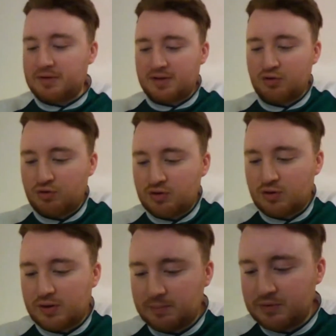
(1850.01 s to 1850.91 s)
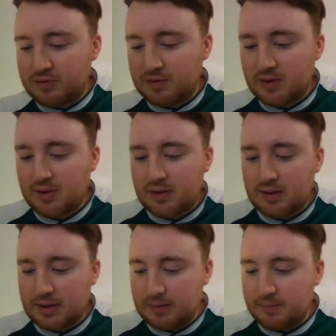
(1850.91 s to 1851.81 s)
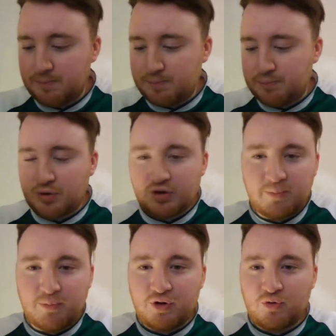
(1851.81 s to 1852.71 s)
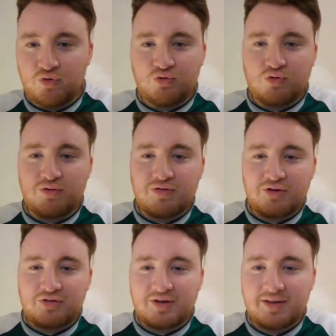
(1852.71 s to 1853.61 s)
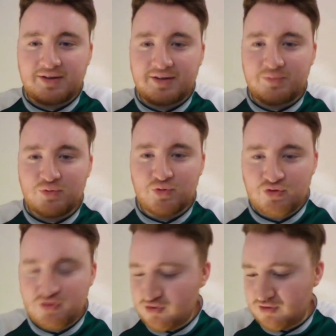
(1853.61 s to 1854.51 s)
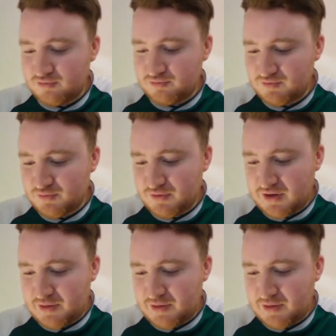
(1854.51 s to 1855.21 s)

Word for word: I think 2 0 Hibs. Um, probably Boyle to score first, I reckon. I'm not Aye. too sure. See Hope what so.